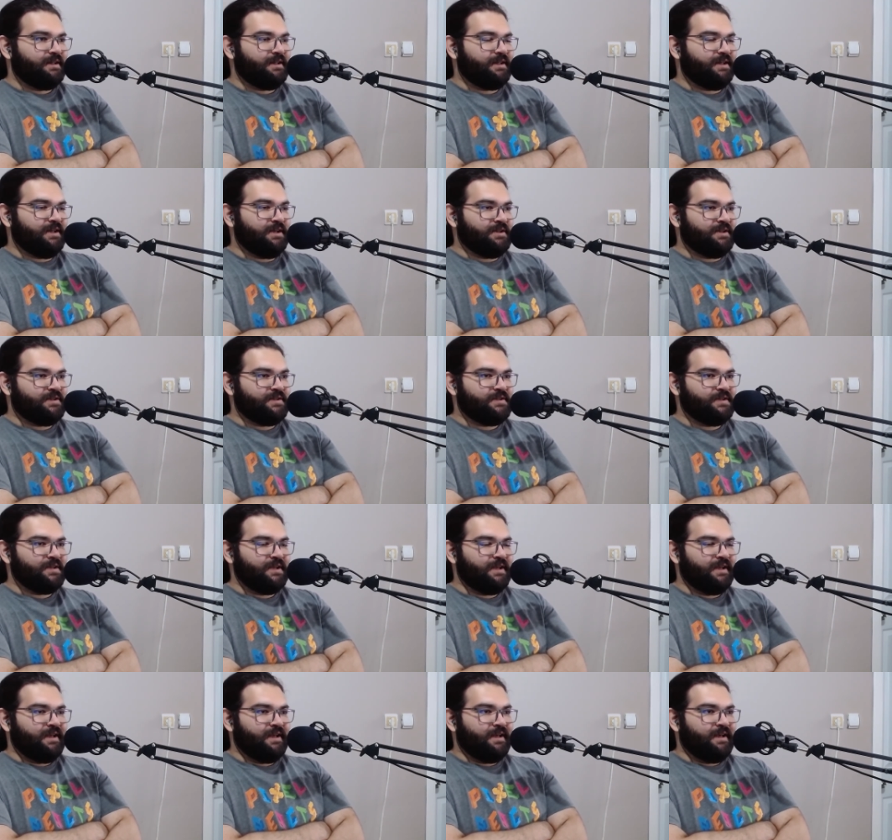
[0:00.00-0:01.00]
kids
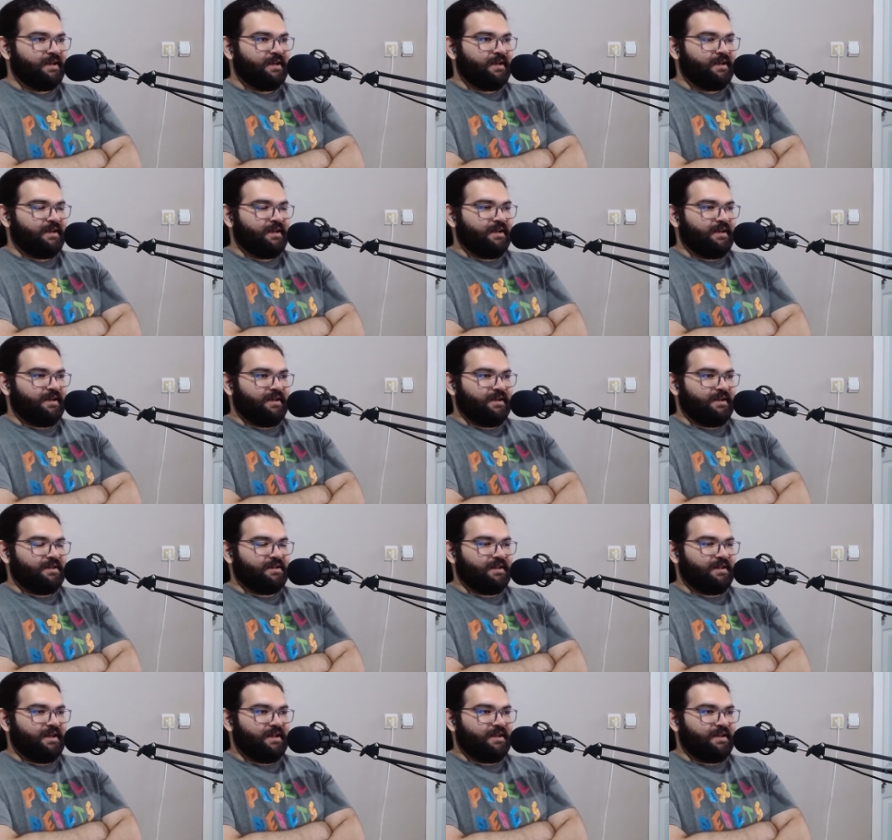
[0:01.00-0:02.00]

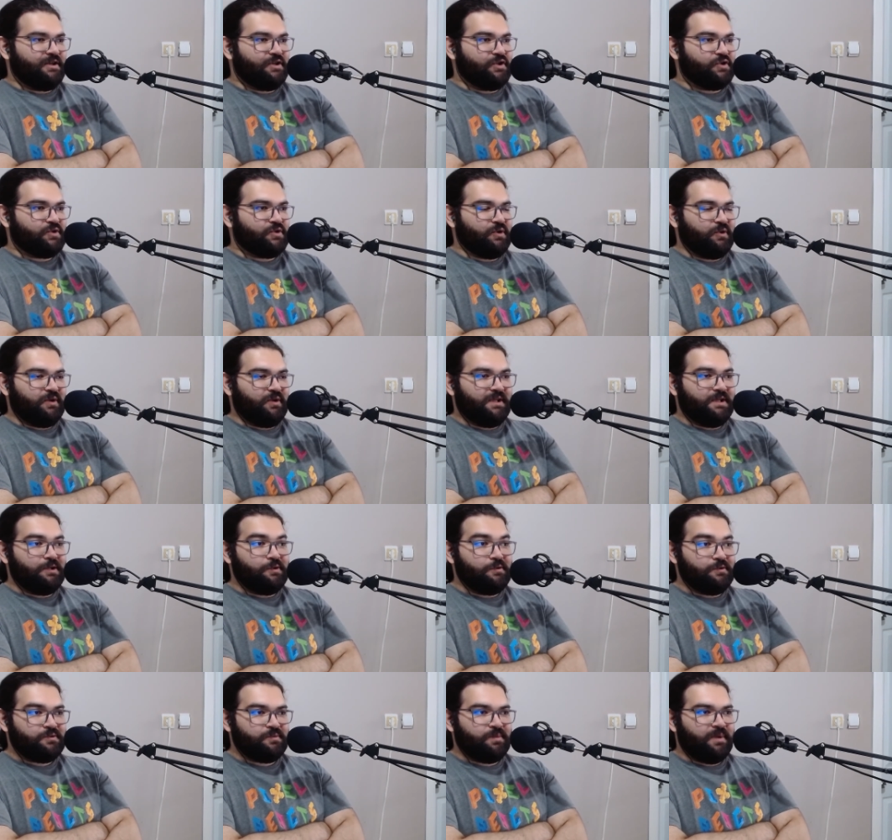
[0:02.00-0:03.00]
and then he saw a
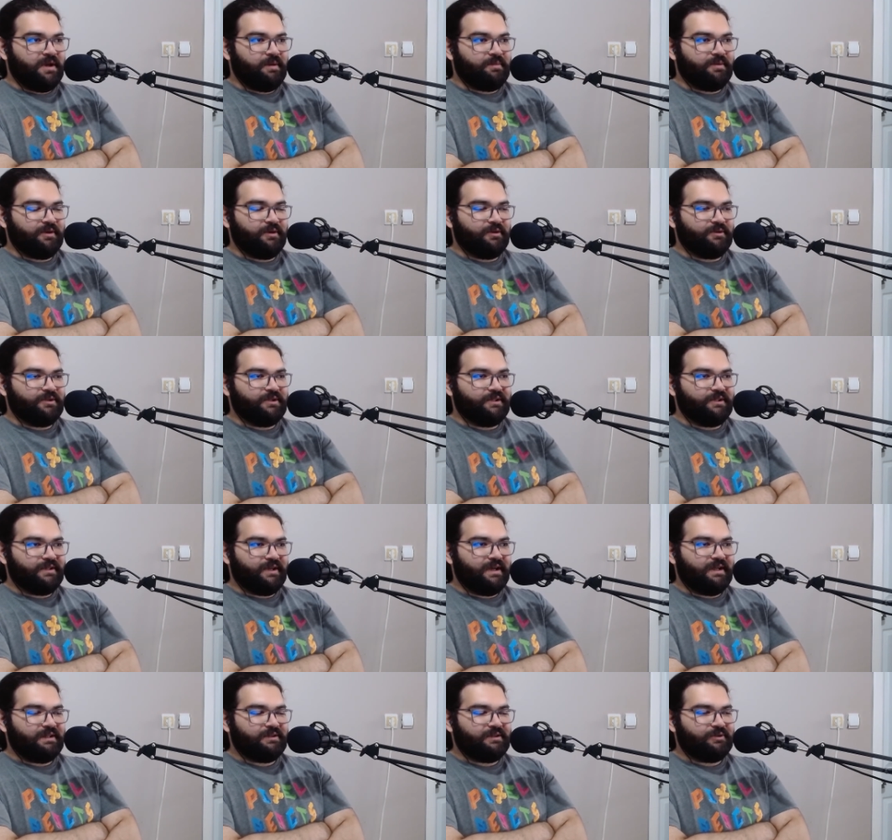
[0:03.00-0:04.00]
newspaper on the
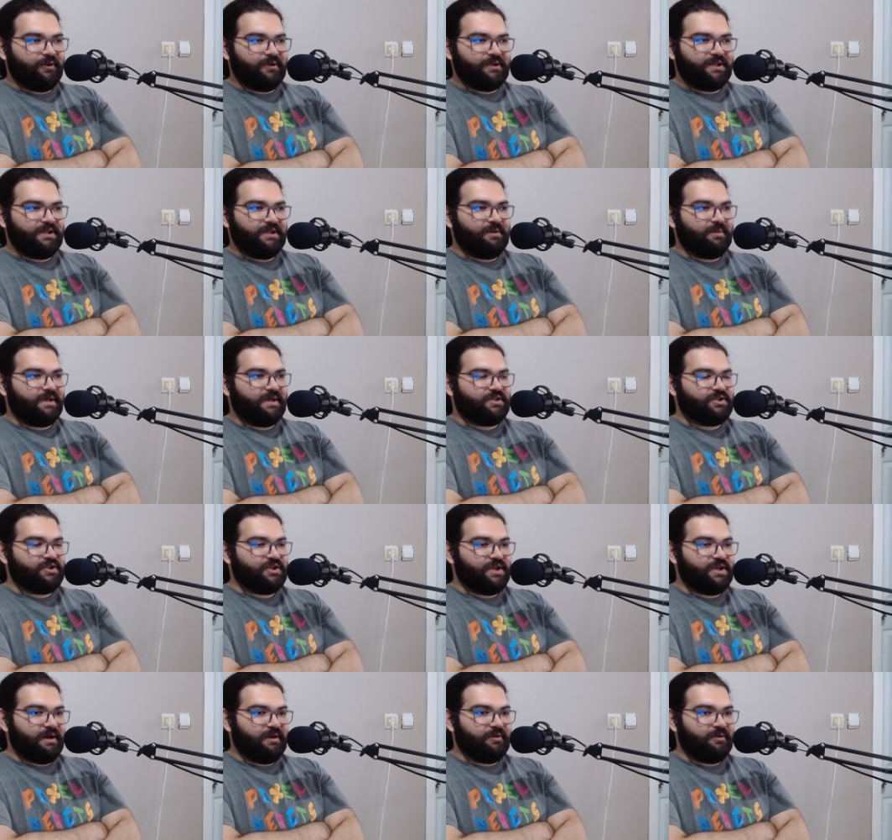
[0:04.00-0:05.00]
ground talking about
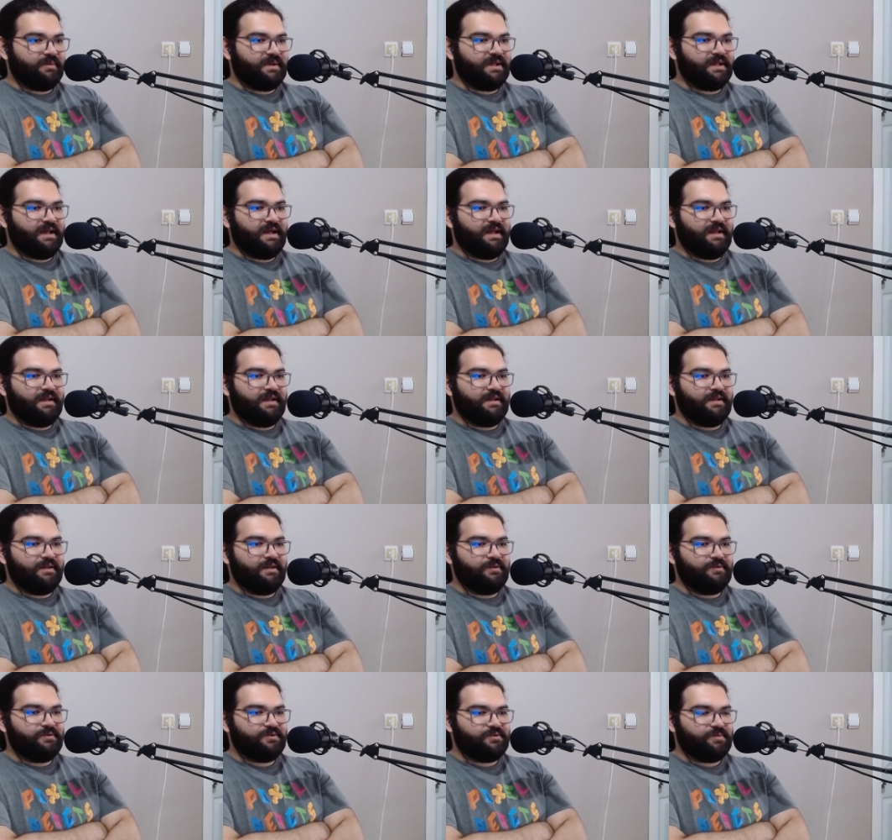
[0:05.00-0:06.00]
Chernobyl
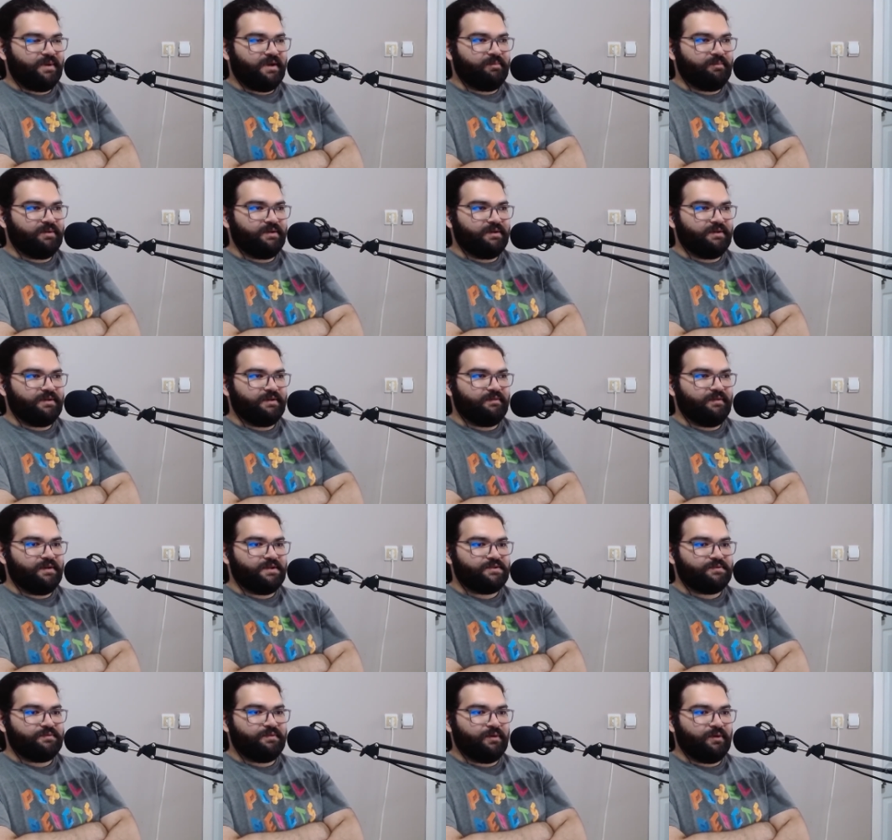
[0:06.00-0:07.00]
and newspaper
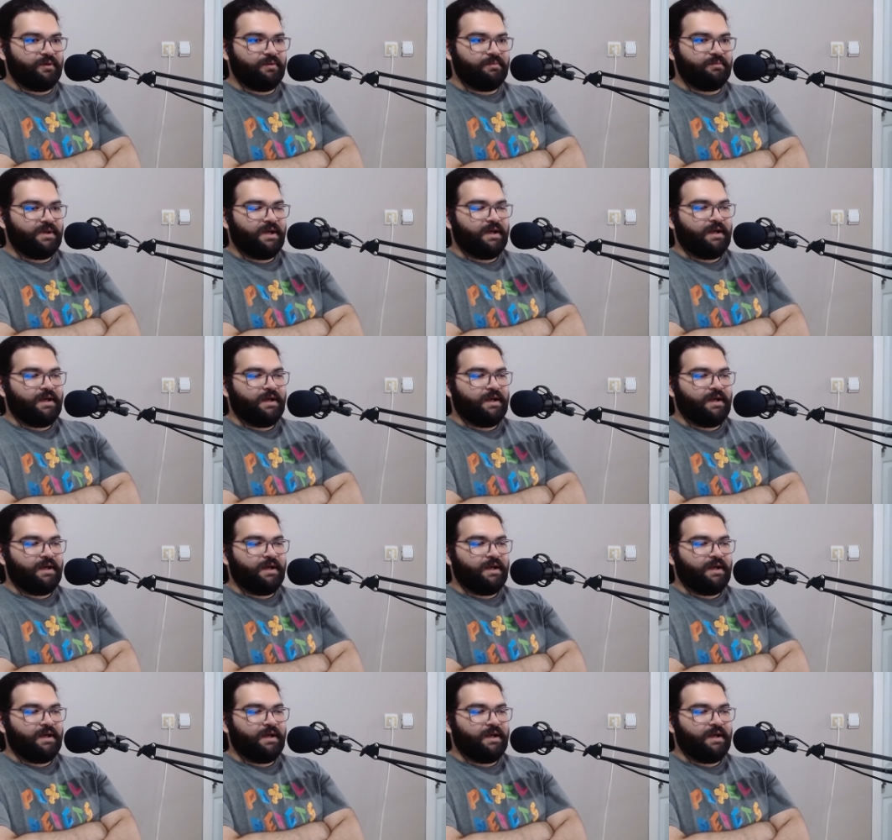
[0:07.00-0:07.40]
was from